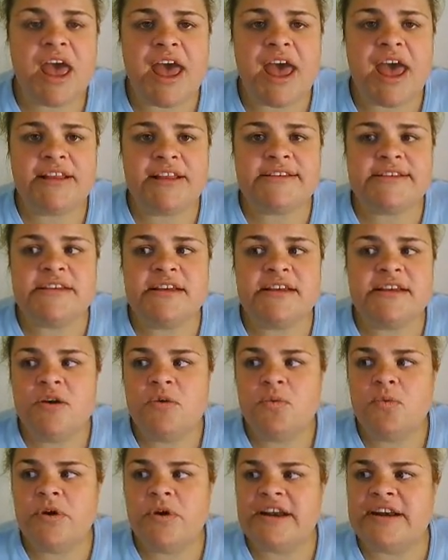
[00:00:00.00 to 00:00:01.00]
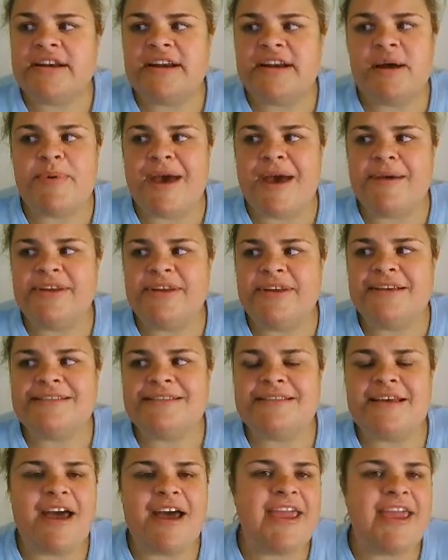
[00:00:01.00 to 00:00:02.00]
And what ended up happening
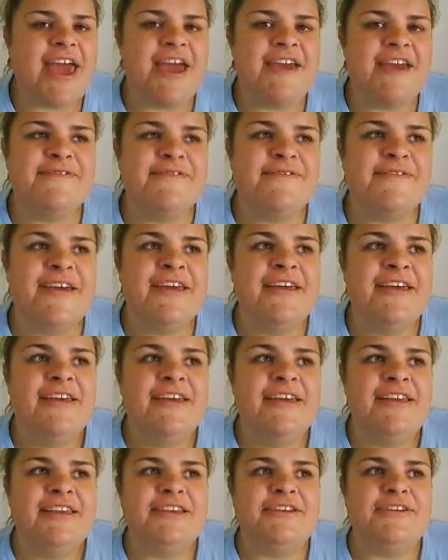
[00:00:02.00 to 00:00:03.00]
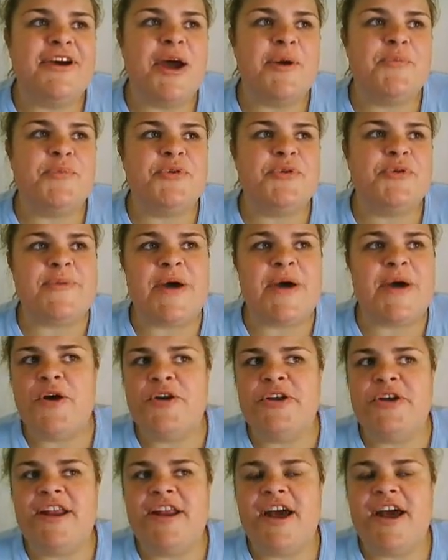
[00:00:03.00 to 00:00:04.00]
is I bring
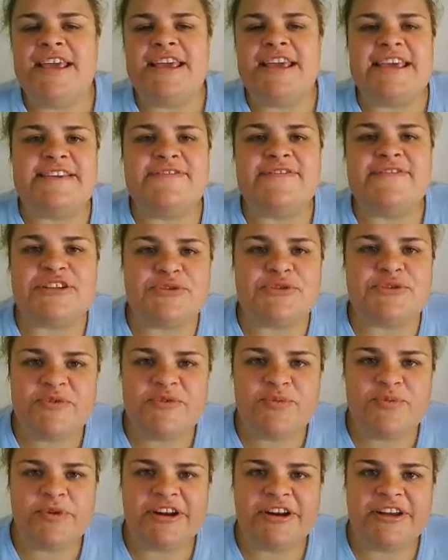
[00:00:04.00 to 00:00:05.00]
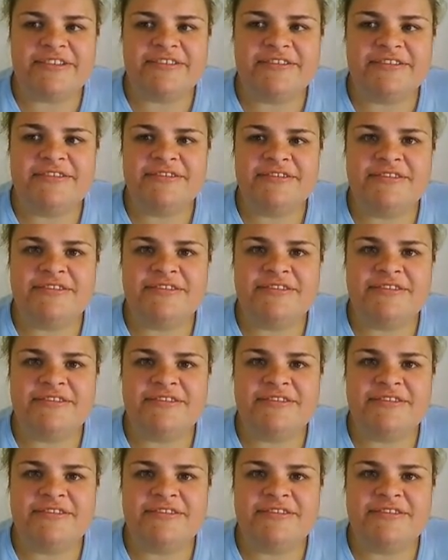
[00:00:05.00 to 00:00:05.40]
my own and I can give it to everybody.